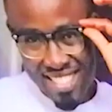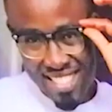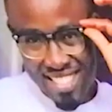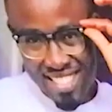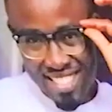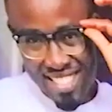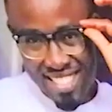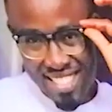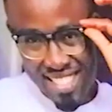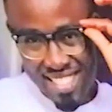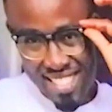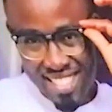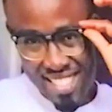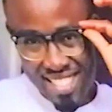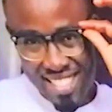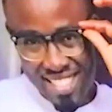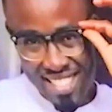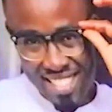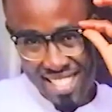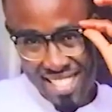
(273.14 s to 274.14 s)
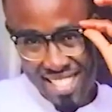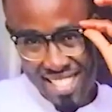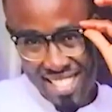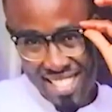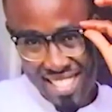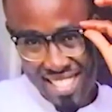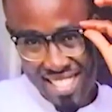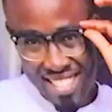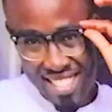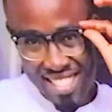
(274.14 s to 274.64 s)

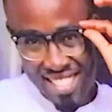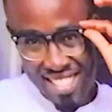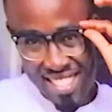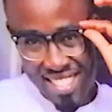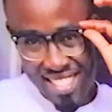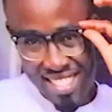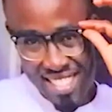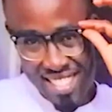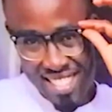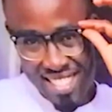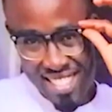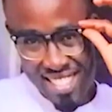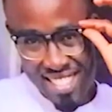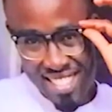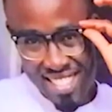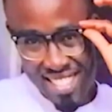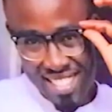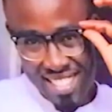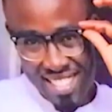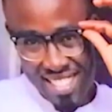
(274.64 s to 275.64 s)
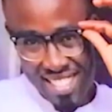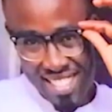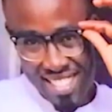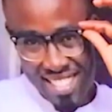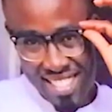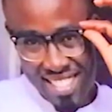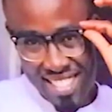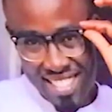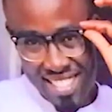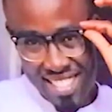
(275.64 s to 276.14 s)

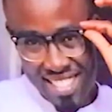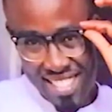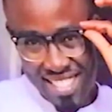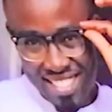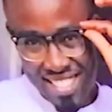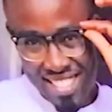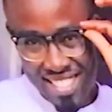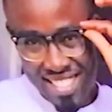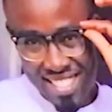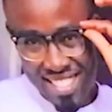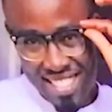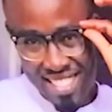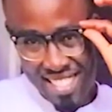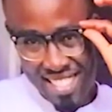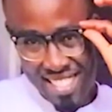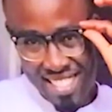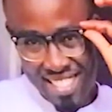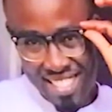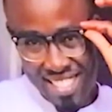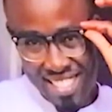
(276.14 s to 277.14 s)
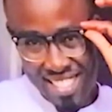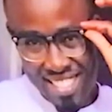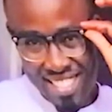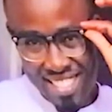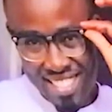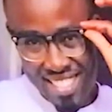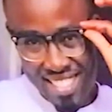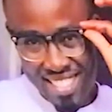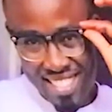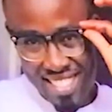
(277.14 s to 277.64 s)

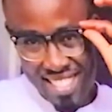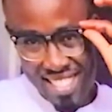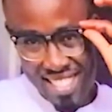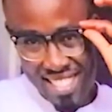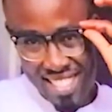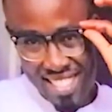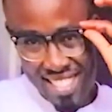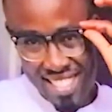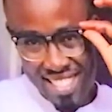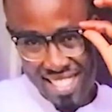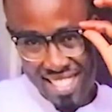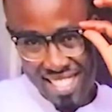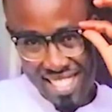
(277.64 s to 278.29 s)
(silent)